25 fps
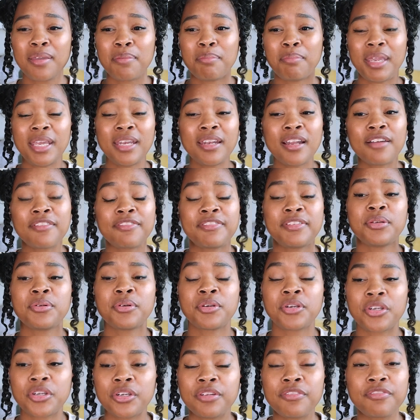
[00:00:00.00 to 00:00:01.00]
may not feel
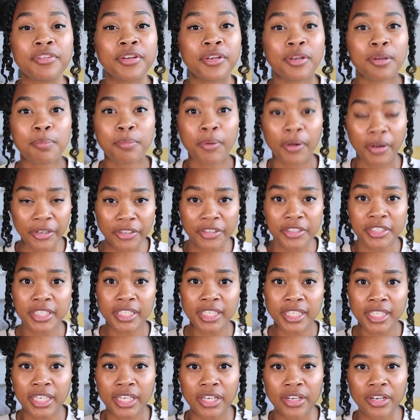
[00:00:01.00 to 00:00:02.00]
good for your partner
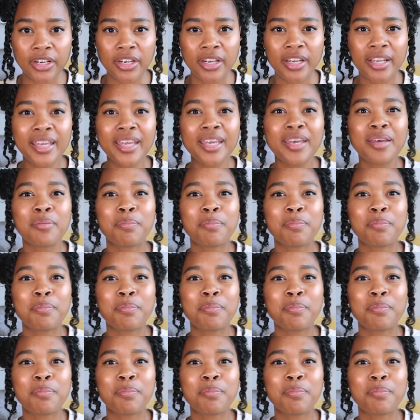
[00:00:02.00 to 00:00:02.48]
to hear,